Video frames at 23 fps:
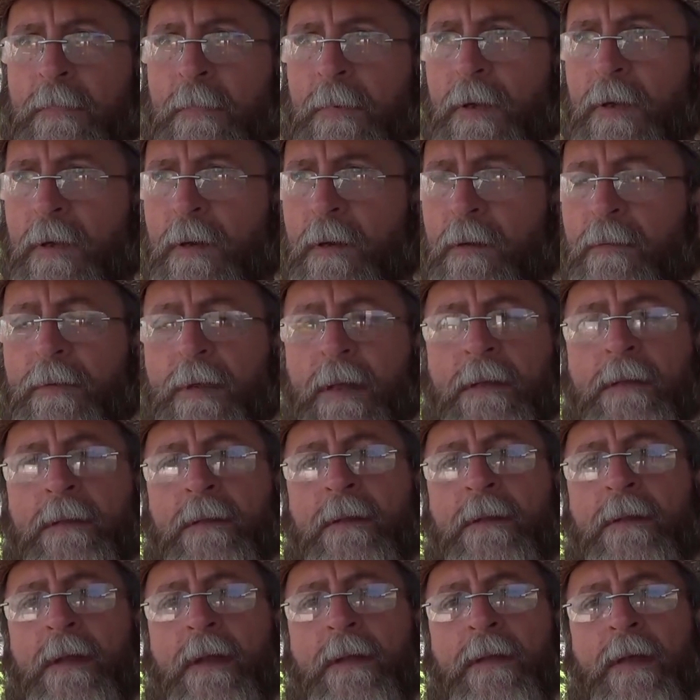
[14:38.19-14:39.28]
uh, then
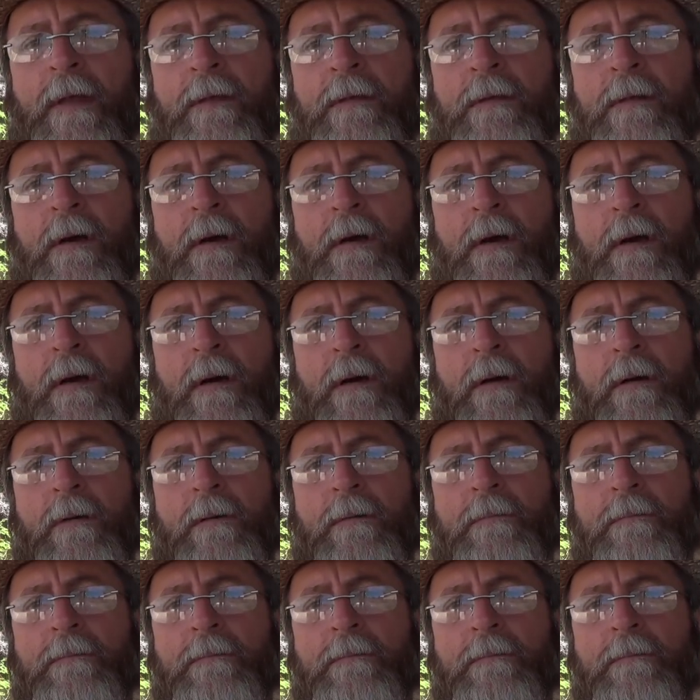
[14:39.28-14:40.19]
and then uh,